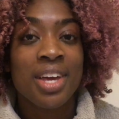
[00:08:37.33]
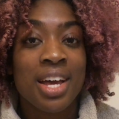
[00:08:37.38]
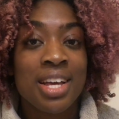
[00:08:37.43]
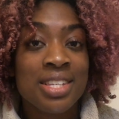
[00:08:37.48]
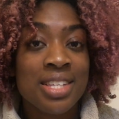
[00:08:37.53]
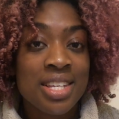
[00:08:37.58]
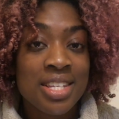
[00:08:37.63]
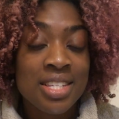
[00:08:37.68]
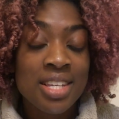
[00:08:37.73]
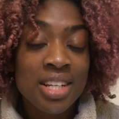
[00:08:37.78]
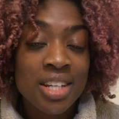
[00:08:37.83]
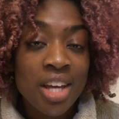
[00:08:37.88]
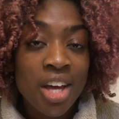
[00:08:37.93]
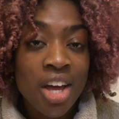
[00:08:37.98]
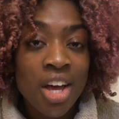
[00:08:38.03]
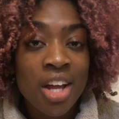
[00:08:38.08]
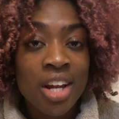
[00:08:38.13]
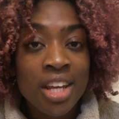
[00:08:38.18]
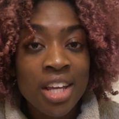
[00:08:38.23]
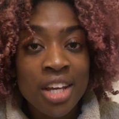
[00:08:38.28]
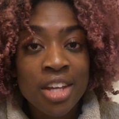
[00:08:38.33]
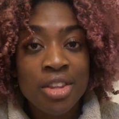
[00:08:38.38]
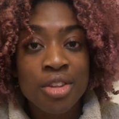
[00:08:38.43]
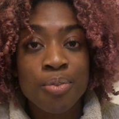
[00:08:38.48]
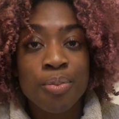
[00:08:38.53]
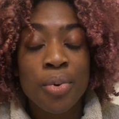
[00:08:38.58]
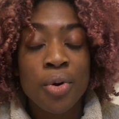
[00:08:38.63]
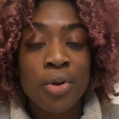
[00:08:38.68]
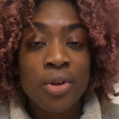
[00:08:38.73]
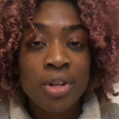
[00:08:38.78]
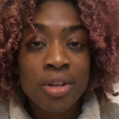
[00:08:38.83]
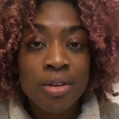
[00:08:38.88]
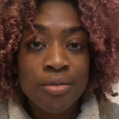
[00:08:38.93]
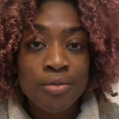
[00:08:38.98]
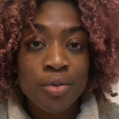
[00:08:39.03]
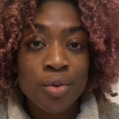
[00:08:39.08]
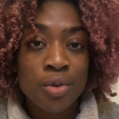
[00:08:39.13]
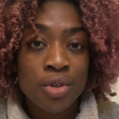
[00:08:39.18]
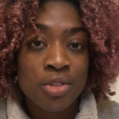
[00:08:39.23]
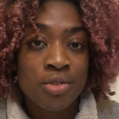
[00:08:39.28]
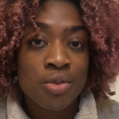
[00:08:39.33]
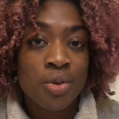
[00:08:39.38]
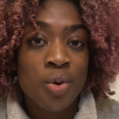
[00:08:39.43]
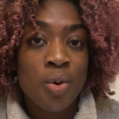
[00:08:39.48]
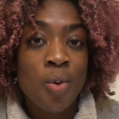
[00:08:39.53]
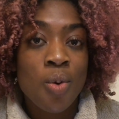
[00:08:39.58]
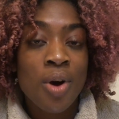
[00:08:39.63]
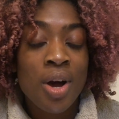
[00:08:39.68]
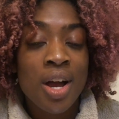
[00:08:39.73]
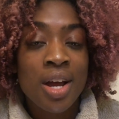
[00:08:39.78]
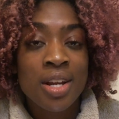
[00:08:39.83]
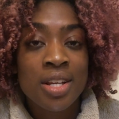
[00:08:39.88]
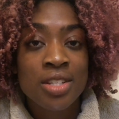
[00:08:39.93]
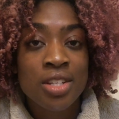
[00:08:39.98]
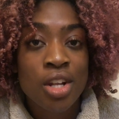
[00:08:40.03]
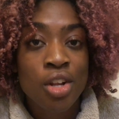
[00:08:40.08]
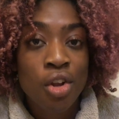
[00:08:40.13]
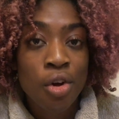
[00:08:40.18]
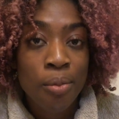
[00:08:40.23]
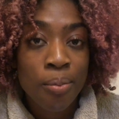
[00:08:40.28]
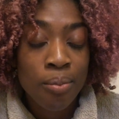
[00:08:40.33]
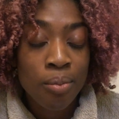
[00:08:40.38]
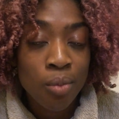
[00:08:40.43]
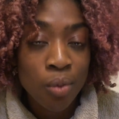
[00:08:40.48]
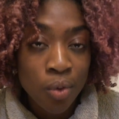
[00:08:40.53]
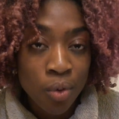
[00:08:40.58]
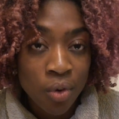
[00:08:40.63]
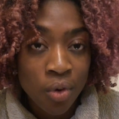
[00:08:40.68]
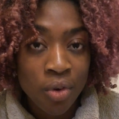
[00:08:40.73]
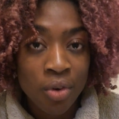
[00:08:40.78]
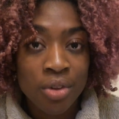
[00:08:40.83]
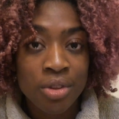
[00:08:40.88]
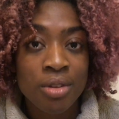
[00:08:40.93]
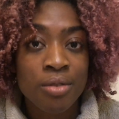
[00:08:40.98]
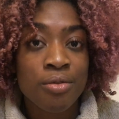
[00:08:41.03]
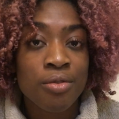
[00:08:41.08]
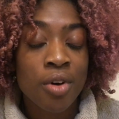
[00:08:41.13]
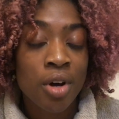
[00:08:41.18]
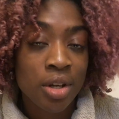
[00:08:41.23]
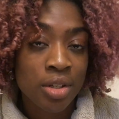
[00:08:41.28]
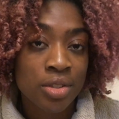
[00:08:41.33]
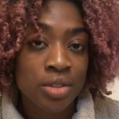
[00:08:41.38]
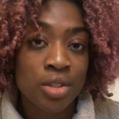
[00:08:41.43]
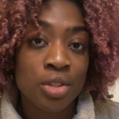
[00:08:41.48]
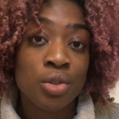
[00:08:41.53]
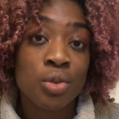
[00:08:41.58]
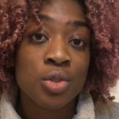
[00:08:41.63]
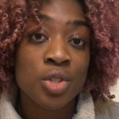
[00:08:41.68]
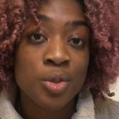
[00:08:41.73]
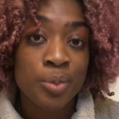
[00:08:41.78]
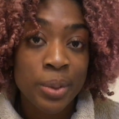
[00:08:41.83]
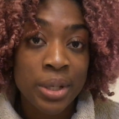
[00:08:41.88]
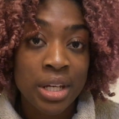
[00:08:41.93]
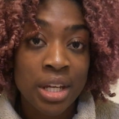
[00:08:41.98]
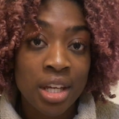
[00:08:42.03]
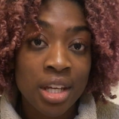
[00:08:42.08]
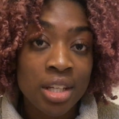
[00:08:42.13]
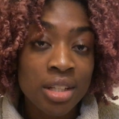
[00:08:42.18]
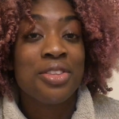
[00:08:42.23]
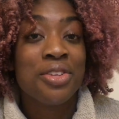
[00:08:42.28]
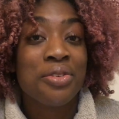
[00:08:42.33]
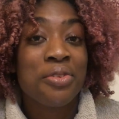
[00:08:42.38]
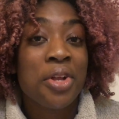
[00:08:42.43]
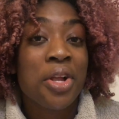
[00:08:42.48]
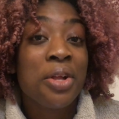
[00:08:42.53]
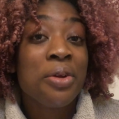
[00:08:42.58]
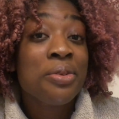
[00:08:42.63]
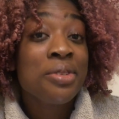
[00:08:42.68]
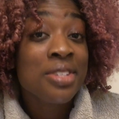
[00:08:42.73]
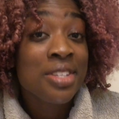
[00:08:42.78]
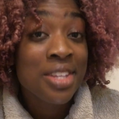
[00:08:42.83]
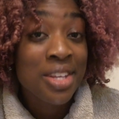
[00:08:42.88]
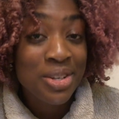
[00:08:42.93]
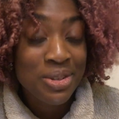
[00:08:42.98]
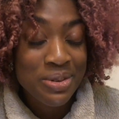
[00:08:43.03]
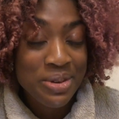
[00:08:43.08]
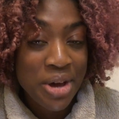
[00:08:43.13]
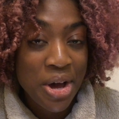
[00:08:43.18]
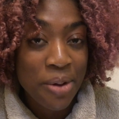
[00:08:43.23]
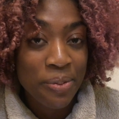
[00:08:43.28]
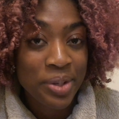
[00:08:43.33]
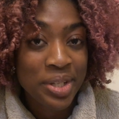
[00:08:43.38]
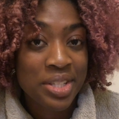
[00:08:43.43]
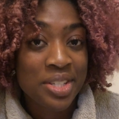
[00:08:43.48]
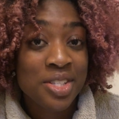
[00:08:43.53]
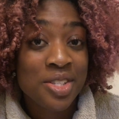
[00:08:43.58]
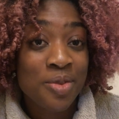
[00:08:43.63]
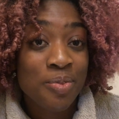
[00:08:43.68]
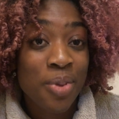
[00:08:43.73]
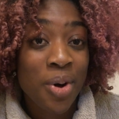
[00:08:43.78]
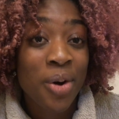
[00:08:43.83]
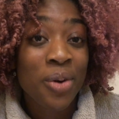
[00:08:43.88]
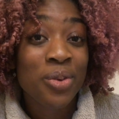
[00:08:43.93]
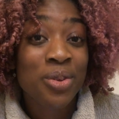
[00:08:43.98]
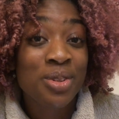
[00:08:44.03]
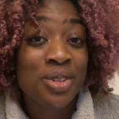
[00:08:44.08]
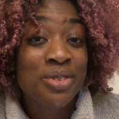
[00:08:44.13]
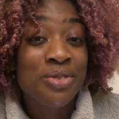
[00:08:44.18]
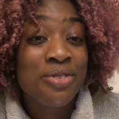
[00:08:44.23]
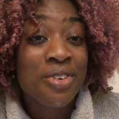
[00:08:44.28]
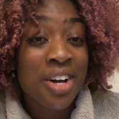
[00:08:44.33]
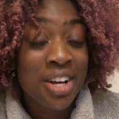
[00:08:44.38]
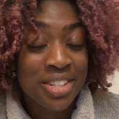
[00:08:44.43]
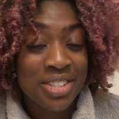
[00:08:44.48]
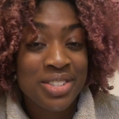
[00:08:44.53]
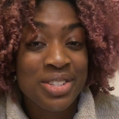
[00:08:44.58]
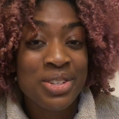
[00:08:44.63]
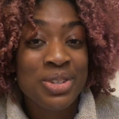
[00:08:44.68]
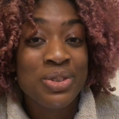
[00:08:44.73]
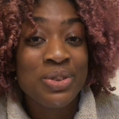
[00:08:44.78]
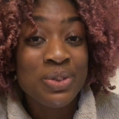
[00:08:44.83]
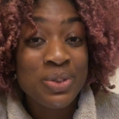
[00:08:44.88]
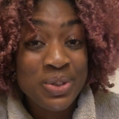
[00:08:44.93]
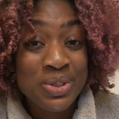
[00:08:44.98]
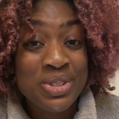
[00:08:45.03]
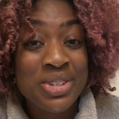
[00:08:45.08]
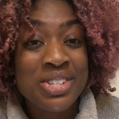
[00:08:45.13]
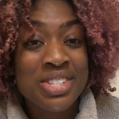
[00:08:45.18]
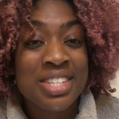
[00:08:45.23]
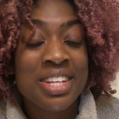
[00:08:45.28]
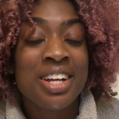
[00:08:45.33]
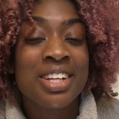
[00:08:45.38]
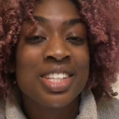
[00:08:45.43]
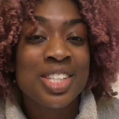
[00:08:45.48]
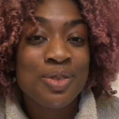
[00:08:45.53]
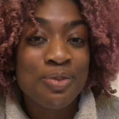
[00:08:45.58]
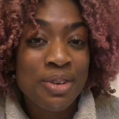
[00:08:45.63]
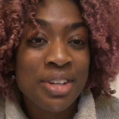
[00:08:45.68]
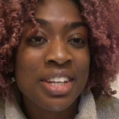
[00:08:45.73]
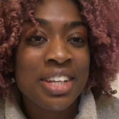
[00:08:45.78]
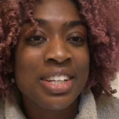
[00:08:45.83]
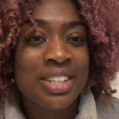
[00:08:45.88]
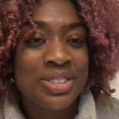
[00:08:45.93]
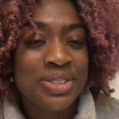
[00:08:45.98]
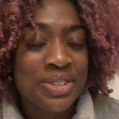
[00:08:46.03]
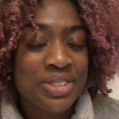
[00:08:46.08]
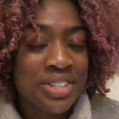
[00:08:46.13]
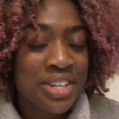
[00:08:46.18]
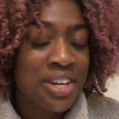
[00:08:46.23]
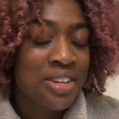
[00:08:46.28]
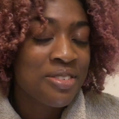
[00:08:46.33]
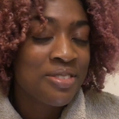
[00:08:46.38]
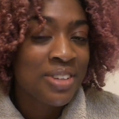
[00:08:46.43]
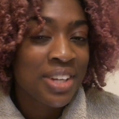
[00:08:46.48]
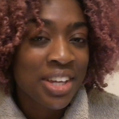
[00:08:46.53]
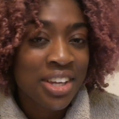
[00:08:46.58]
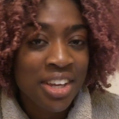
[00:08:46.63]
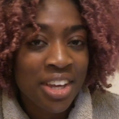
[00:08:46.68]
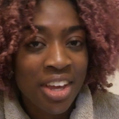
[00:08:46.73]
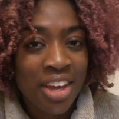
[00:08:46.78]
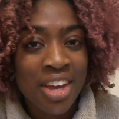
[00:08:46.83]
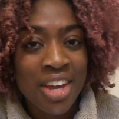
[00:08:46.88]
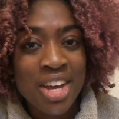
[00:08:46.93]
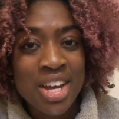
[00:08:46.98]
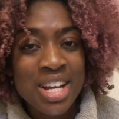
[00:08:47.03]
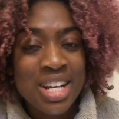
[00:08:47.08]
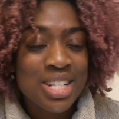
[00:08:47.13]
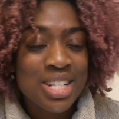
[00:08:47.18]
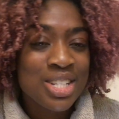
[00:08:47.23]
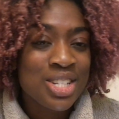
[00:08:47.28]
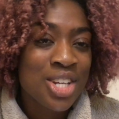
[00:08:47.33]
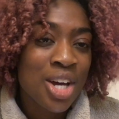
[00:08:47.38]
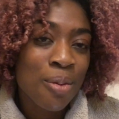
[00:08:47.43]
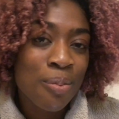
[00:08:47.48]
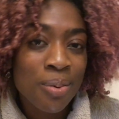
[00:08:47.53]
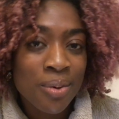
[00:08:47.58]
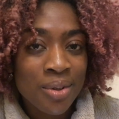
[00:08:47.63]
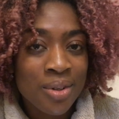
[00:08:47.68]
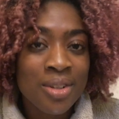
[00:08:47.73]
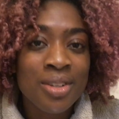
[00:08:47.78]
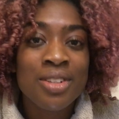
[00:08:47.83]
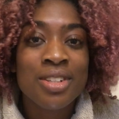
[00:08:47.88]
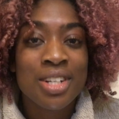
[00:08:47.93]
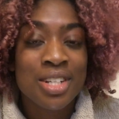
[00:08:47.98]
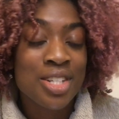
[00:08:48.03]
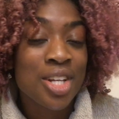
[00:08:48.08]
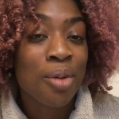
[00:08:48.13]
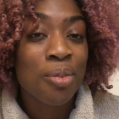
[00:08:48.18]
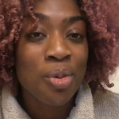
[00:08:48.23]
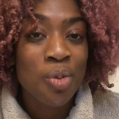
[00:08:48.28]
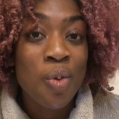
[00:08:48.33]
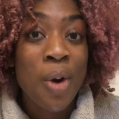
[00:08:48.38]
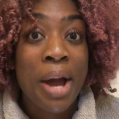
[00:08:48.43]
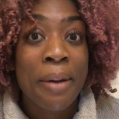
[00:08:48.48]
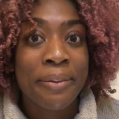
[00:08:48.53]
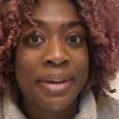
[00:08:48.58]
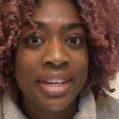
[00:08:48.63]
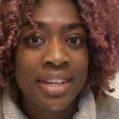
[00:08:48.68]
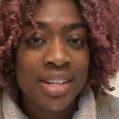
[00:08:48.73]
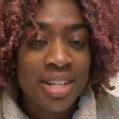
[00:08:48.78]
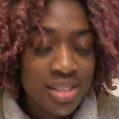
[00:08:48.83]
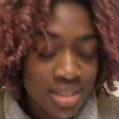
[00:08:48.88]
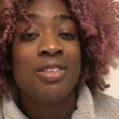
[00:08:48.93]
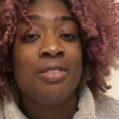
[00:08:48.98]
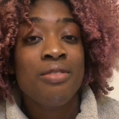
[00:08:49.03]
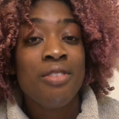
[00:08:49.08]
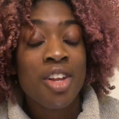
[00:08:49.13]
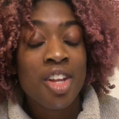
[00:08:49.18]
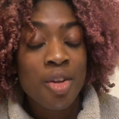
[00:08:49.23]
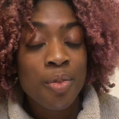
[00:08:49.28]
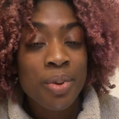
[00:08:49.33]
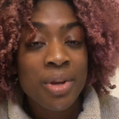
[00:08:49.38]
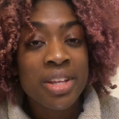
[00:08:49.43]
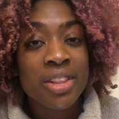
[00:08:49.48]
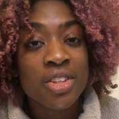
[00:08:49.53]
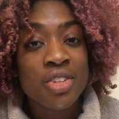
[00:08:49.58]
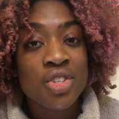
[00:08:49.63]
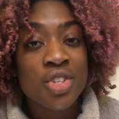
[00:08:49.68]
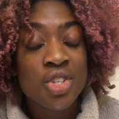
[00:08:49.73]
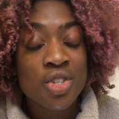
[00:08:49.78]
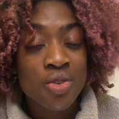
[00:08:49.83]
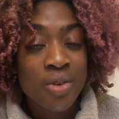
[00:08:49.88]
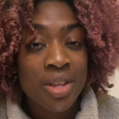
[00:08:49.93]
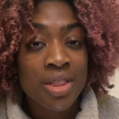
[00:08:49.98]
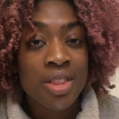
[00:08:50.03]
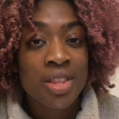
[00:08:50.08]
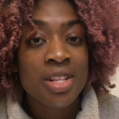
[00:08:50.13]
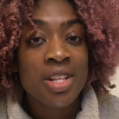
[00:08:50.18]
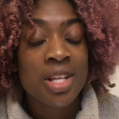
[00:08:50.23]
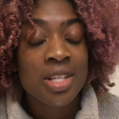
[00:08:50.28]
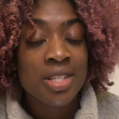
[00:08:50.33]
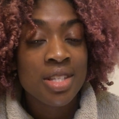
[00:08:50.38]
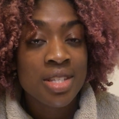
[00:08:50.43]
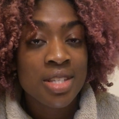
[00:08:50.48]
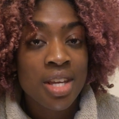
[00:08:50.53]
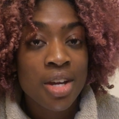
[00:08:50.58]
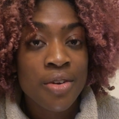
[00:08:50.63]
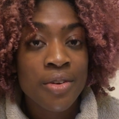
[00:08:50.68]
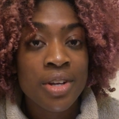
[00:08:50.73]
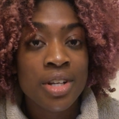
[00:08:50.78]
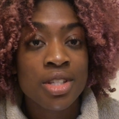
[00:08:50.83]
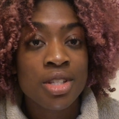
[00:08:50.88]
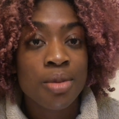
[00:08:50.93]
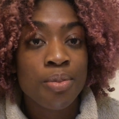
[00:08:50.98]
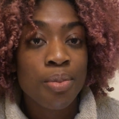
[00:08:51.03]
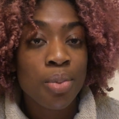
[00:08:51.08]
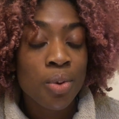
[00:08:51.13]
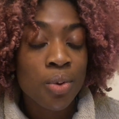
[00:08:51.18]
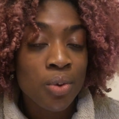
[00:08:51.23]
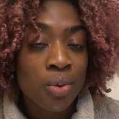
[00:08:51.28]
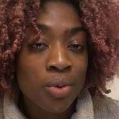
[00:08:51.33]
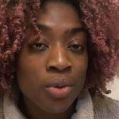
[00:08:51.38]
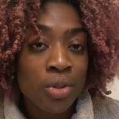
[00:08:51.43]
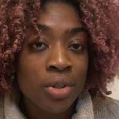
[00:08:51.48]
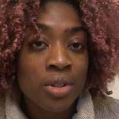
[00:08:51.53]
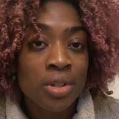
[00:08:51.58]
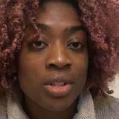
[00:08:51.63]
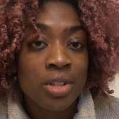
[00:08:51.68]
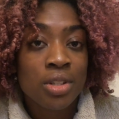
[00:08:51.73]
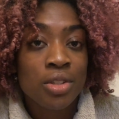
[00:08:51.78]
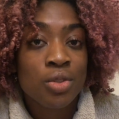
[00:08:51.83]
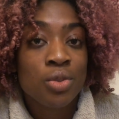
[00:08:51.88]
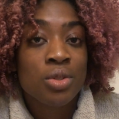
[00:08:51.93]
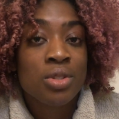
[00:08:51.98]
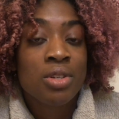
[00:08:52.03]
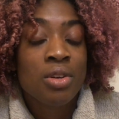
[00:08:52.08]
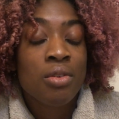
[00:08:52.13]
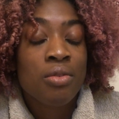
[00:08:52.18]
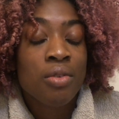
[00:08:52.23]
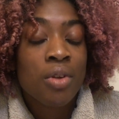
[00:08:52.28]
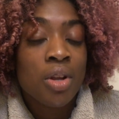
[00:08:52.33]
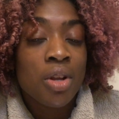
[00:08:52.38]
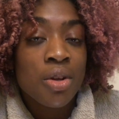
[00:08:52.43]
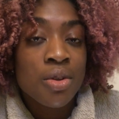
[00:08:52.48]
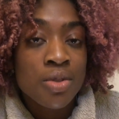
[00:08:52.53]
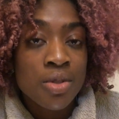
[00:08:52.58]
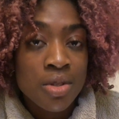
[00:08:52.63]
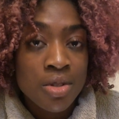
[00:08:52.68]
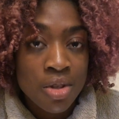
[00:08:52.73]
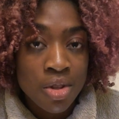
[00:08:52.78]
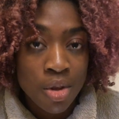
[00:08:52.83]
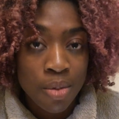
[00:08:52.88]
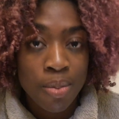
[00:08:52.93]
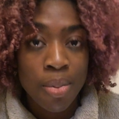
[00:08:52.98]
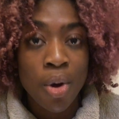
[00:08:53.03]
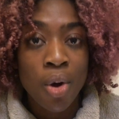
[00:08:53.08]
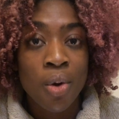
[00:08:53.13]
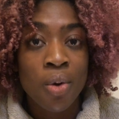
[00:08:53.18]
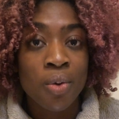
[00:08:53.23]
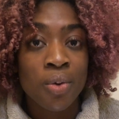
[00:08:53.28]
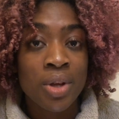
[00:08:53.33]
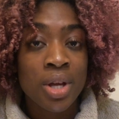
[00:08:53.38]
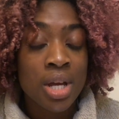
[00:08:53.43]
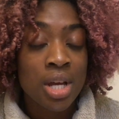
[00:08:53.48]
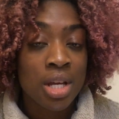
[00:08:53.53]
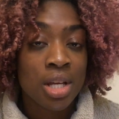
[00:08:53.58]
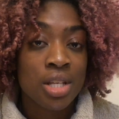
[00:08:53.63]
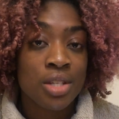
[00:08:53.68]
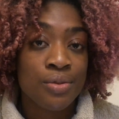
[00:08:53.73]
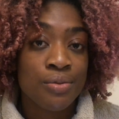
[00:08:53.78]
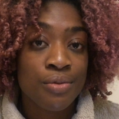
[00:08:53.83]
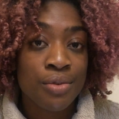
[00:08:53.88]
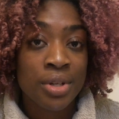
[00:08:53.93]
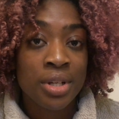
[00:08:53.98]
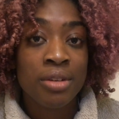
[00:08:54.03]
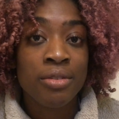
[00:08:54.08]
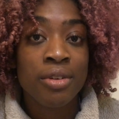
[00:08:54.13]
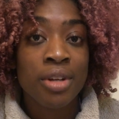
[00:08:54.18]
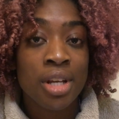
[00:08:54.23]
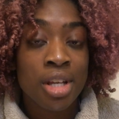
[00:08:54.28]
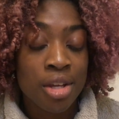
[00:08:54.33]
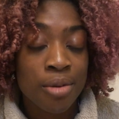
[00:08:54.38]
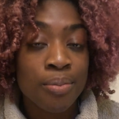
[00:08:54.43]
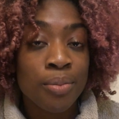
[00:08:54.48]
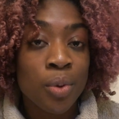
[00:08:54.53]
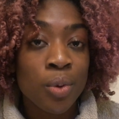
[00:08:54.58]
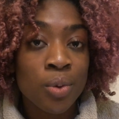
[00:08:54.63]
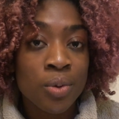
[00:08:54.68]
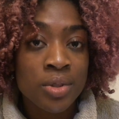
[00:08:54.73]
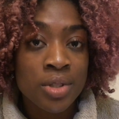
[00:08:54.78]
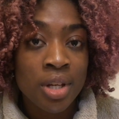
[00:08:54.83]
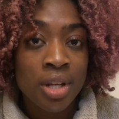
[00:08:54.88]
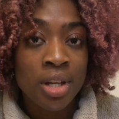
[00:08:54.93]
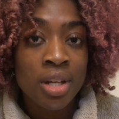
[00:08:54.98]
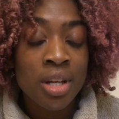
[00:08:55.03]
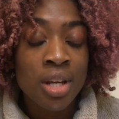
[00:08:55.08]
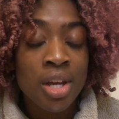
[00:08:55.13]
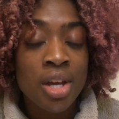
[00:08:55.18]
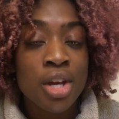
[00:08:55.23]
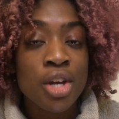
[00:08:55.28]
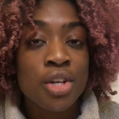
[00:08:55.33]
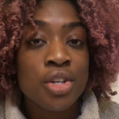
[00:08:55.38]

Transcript: As I said earlier, the pulling force required is a lot more the faster you're spinning. The closer that you come into the pole, the faster you also start spinning, so it's kind of like a double whammy. Developing the strength necessary to pull yourself closer to the pole is really important.